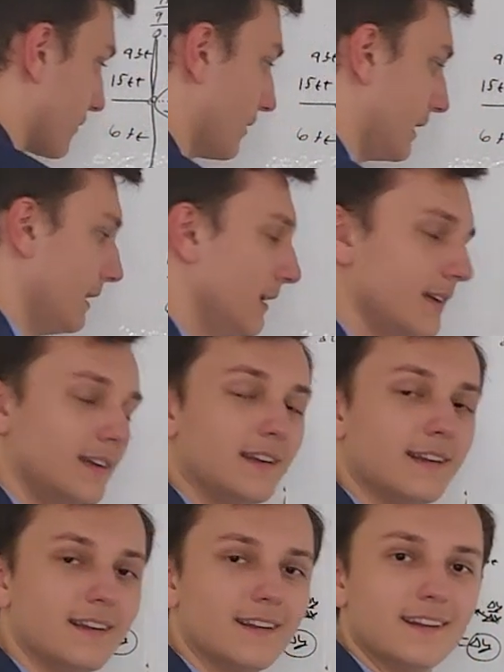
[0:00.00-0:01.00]
3
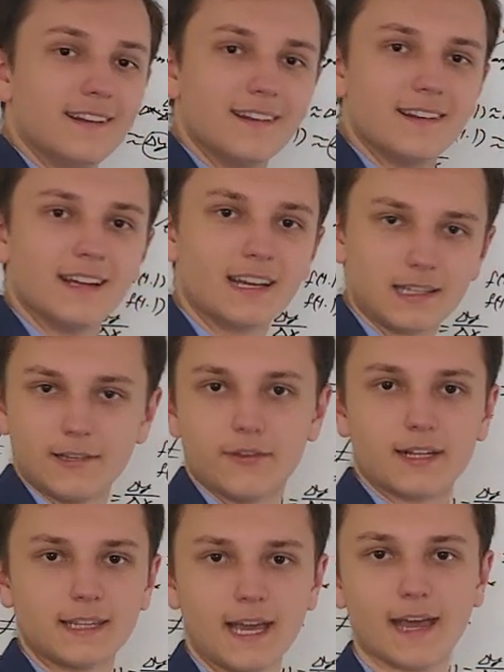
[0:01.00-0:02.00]
and
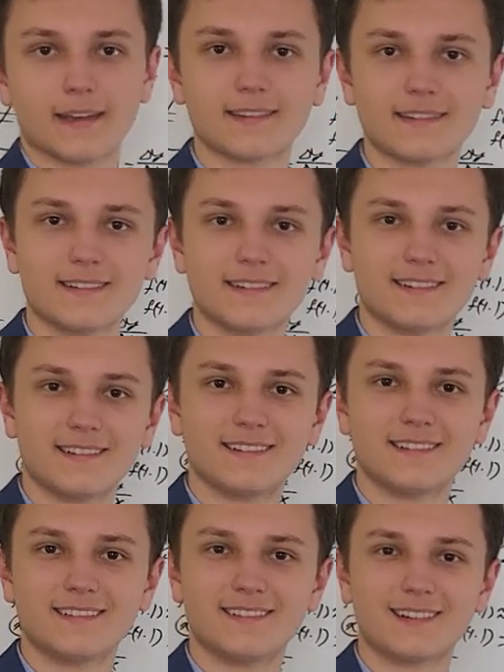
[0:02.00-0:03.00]
leave it at that.
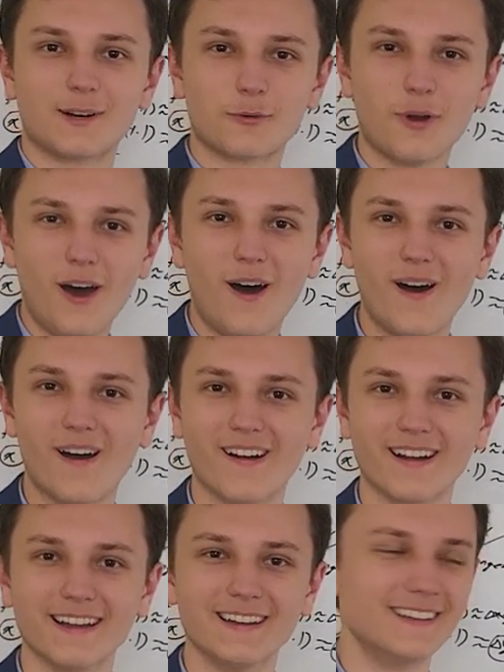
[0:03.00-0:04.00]

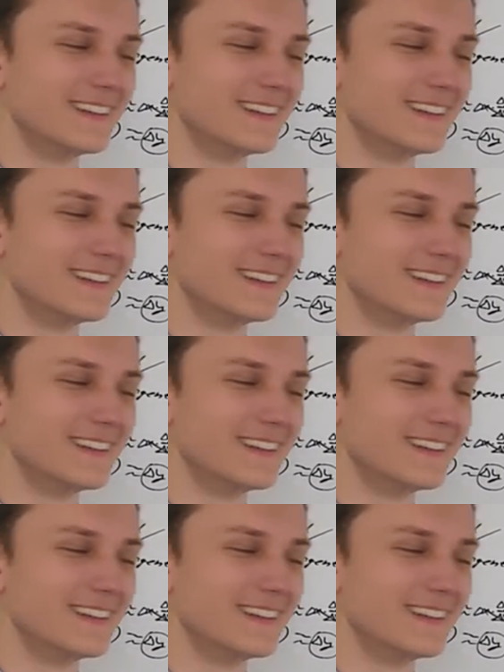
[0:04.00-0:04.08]
Wrong!